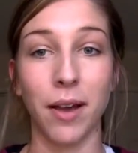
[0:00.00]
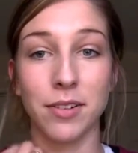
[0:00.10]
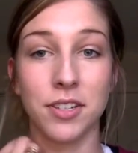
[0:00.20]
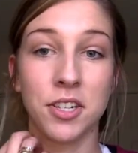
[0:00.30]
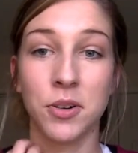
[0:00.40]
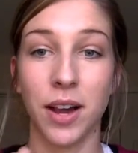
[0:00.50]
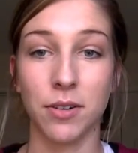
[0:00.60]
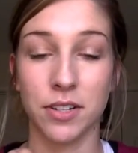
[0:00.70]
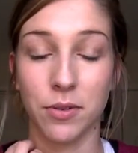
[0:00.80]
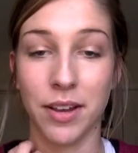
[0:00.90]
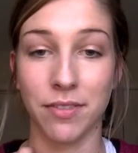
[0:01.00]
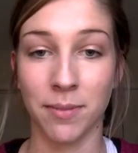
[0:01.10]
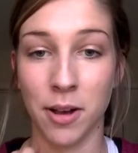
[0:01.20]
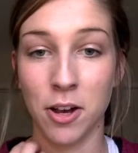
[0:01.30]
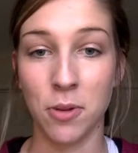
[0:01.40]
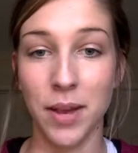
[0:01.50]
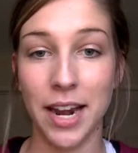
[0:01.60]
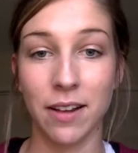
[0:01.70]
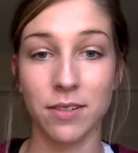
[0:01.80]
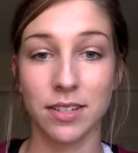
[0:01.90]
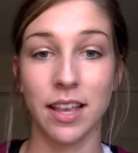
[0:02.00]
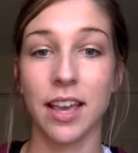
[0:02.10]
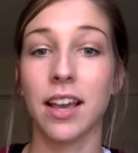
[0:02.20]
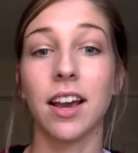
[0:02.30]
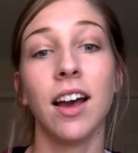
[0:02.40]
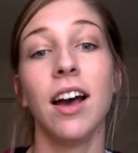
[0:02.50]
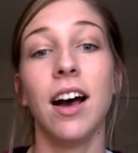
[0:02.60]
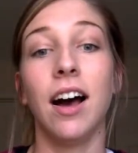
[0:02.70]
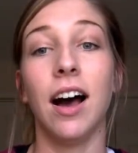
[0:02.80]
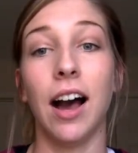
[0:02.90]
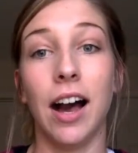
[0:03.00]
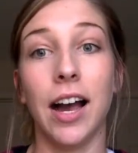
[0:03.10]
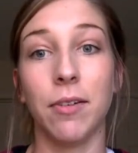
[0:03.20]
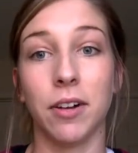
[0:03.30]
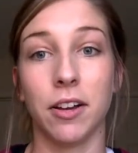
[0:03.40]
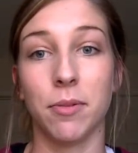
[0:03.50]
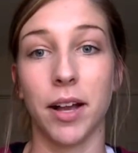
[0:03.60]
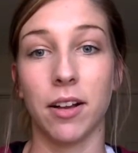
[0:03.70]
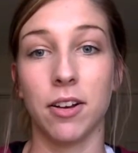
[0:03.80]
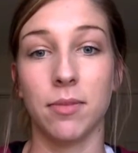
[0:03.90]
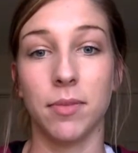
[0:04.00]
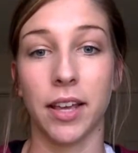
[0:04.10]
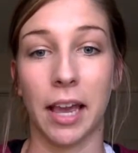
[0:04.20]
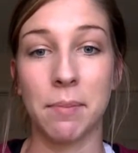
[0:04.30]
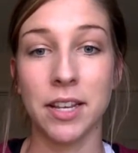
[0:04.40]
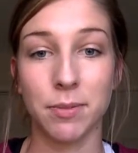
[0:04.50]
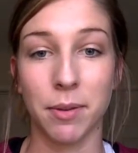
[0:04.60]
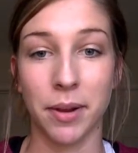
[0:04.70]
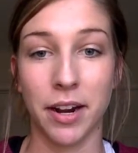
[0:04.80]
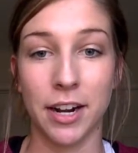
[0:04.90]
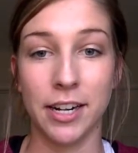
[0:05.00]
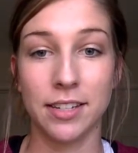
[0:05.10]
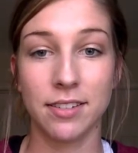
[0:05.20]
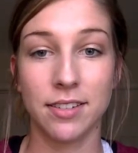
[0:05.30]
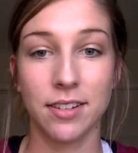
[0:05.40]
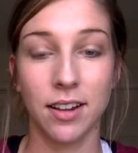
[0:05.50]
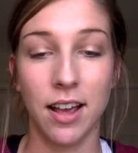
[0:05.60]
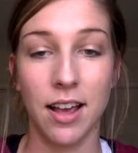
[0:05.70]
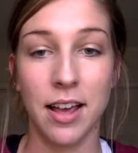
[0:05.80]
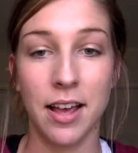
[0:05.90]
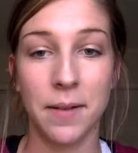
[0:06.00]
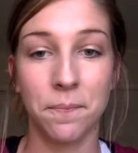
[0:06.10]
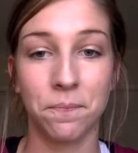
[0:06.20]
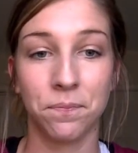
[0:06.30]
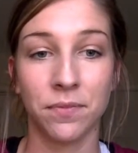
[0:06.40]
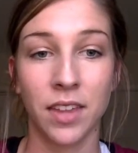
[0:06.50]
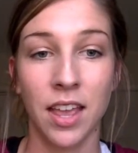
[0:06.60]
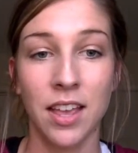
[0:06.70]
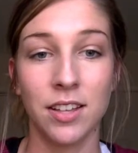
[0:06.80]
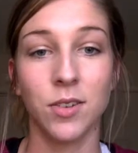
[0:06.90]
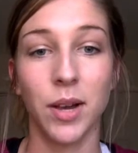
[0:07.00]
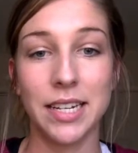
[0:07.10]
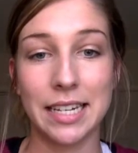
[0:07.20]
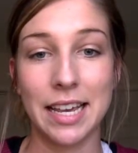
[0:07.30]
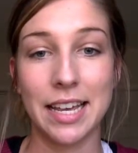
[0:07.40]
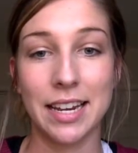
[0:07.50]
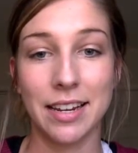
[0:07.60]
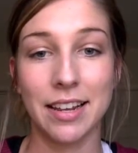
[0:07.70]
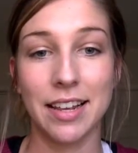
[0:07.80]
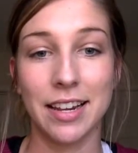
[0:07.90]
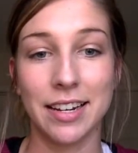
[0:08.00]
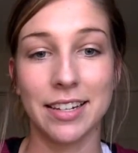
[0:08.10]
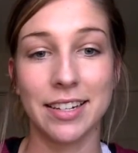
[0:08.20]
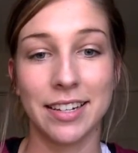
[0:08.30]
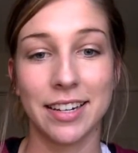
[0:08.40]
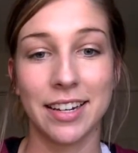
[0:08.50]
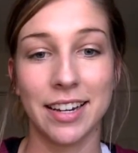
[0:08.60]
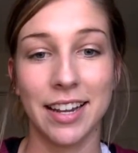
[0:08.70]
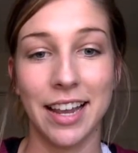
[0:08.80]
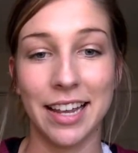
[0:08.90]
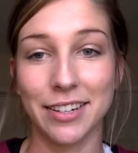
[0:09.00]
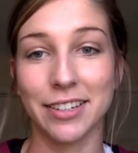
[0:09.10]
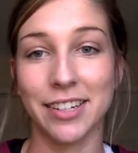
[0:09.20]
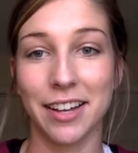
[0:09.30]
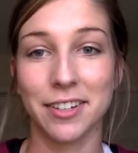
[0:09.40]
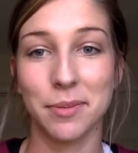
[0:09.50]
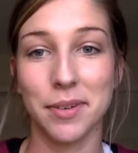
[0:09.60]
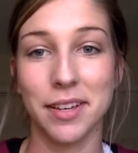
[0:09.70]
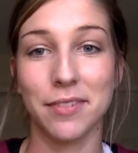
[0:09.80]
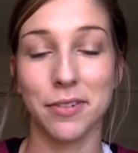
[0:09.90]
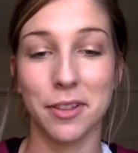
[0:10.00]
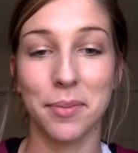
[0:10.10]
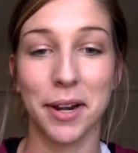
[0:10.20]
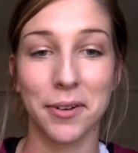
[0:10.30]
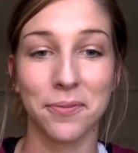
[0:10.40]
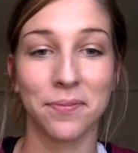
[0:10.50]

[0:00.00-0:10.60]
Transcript: I was 2 hours away from home, and I was like, I want to go back home. Like, I miss my parents. So I did, and it turned out to be for the better.